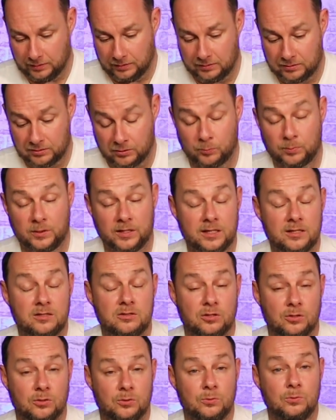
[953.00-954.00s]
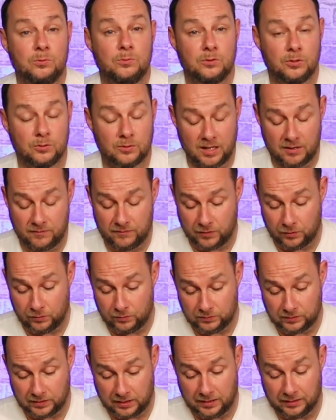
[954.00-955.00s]
so please do get
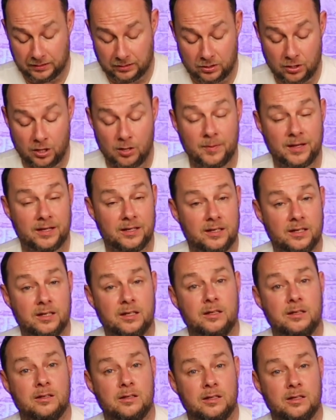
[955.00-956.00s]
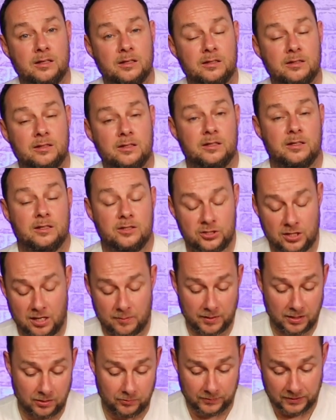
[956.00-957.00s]
involved and comment in the
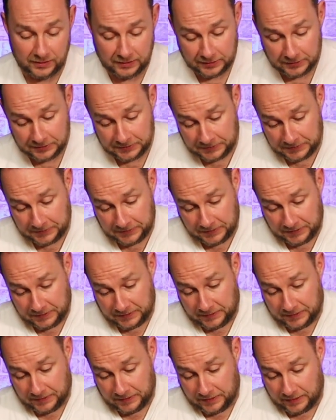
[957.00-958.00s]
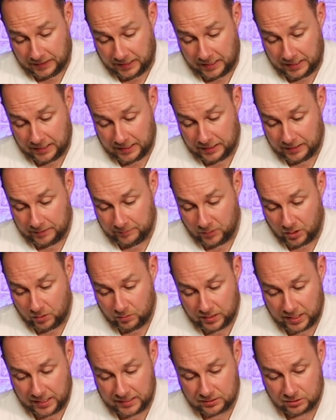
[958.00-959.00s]
chat below.
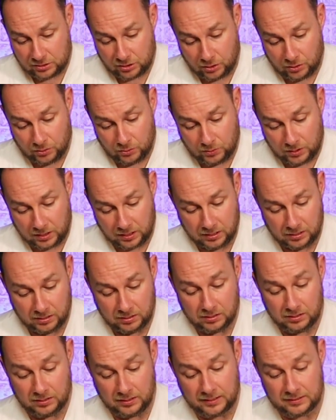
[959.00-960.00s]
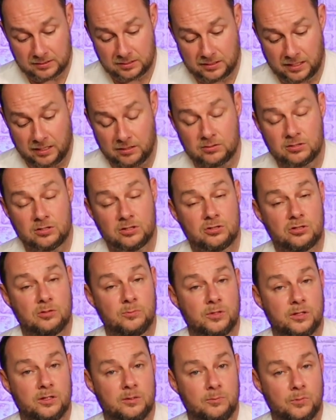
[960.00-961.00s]
Okay, so let's get on to
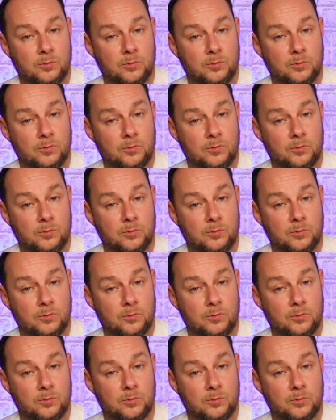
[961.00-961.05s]
some of the